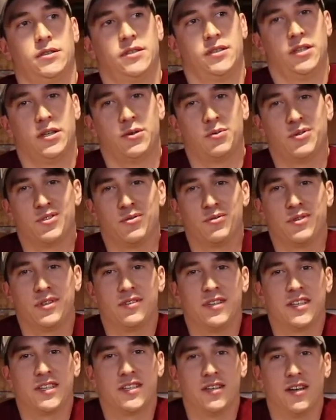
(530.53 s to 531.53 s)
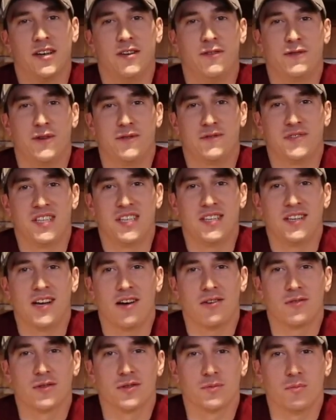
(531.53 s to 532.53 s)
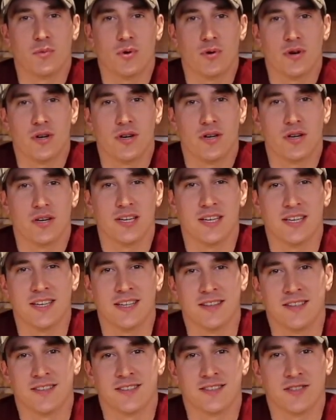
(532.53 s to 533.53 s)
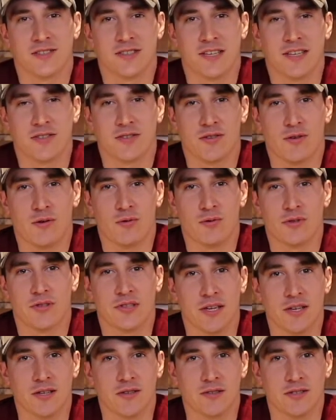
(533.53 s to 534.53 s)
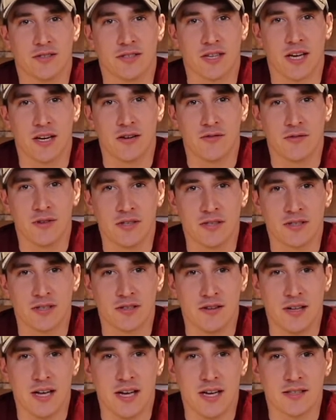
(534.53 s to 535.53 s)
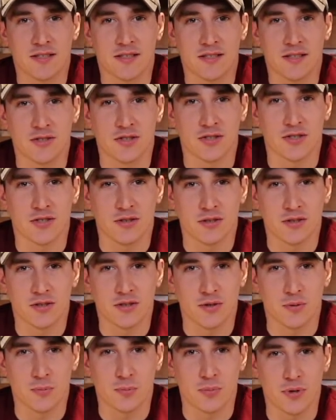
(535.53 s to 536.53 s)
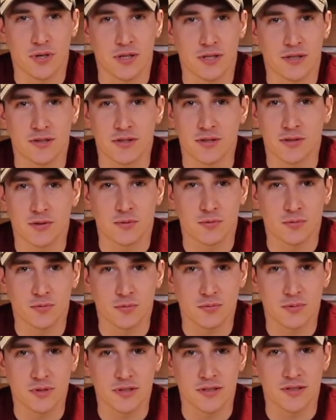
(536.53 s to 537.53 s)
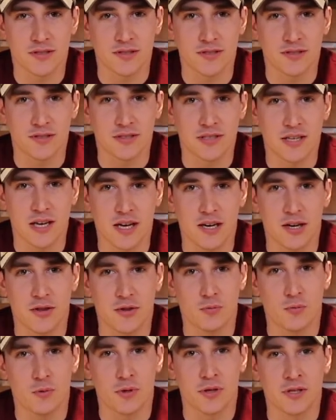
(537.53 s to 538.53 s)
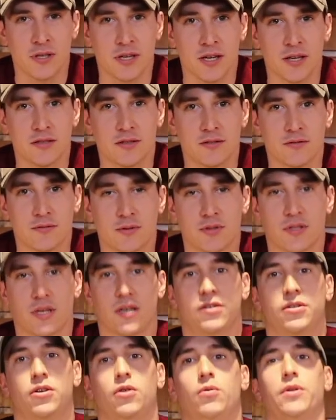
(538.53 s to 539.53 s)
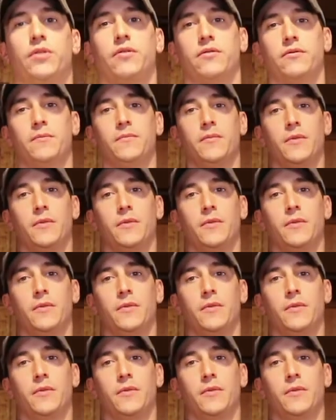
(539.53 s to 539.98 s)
it was only like $15 more, and this just has the whole entire side of it as glass, and it just looks so pretty, so this is kind of the one that I decided to go with.